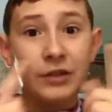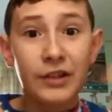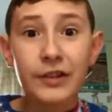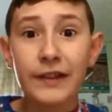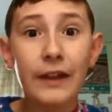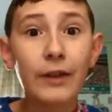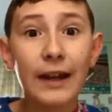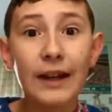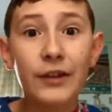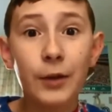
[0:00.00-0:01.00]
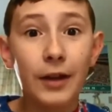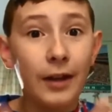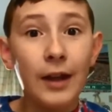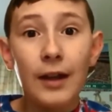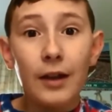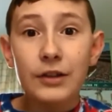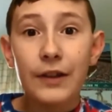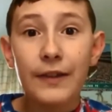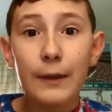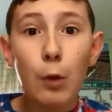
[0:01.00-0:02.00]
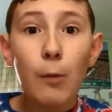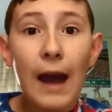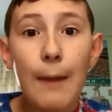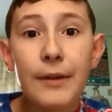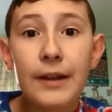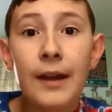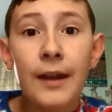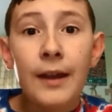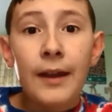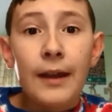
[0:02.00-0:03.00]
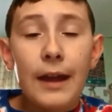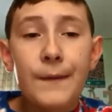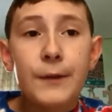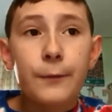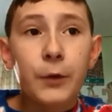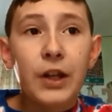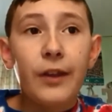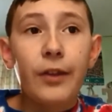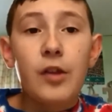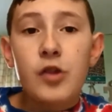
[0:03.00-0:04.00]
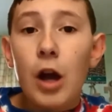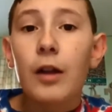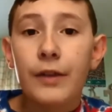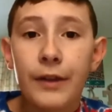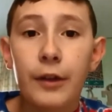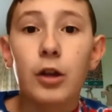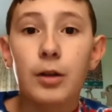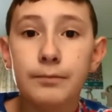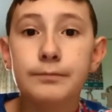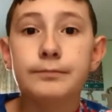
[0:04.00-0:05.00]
Let's just get right into it. Let's just see what will happen if you freeze the chocolate syrup.